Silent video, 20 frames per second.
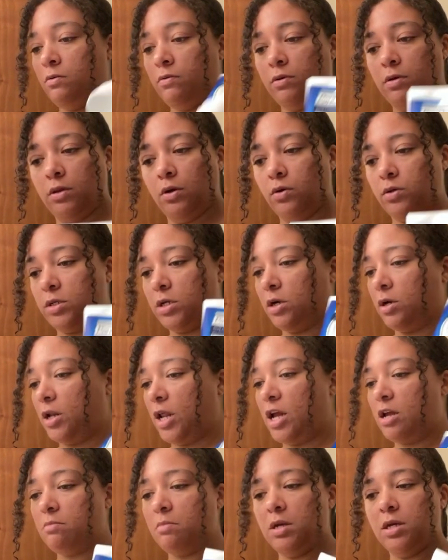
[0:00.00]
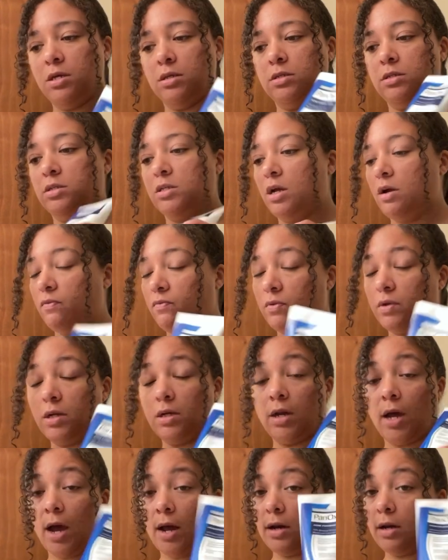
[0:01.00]
for those that are like me, it's definitely
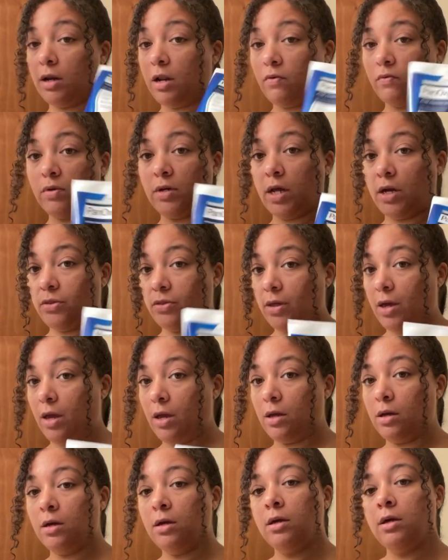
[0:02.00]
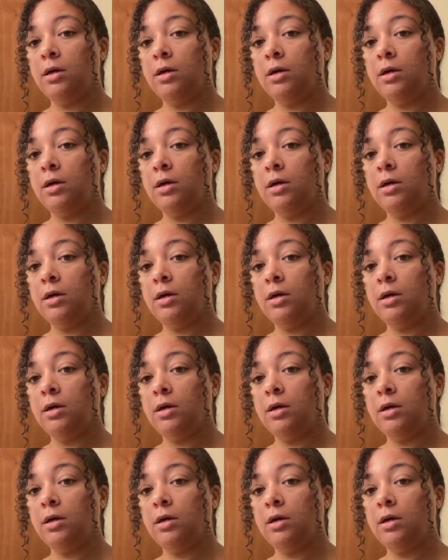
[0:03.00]
not an everyday thing